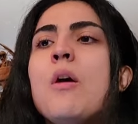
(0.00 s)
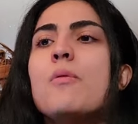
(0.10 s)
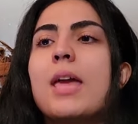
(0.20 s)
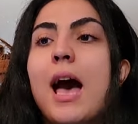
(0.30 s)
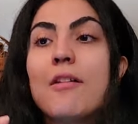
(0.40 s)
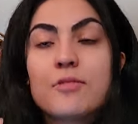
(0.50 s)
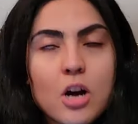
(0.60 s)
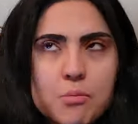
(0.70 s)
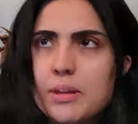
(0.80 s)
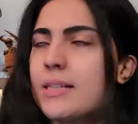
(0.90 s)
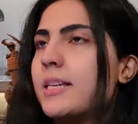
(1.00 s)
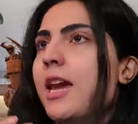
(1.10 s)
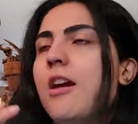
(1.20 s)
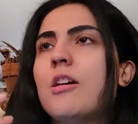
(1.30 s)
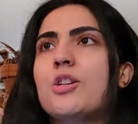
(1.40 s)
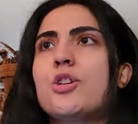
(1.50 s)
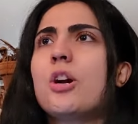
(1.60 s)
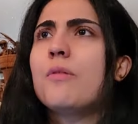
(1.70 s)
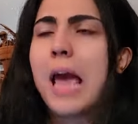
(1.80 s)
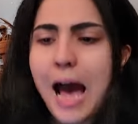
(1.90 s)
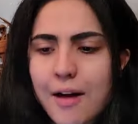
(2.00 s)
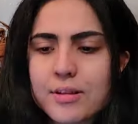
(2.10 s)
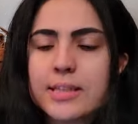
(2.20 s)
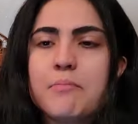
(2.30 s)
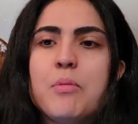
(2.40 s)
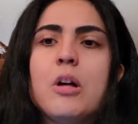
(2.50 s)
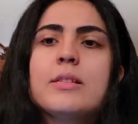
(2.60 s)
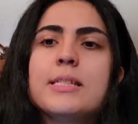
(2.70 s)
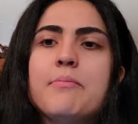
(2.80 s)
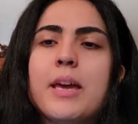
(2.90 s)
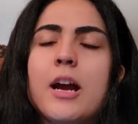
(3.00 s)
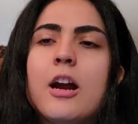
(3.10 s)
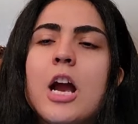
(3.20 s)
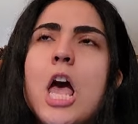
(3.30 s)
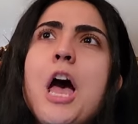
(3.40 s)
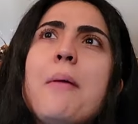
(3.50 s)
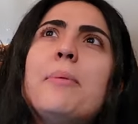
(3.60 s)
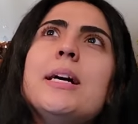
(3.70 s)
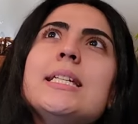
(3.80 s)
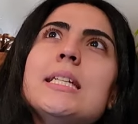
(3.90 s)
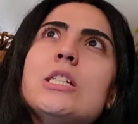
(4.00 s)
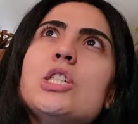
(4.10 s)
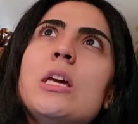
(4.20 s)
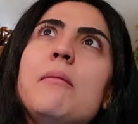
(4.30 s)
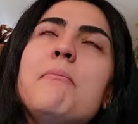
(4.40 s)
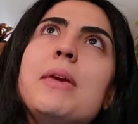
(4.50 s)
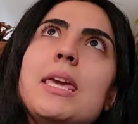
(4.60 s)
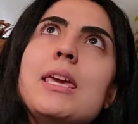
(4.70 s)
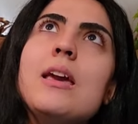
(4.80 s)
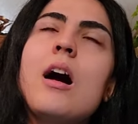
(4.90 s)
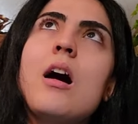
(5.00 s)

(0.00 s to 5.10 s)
We have complex character, we have the symbolism there. But to me,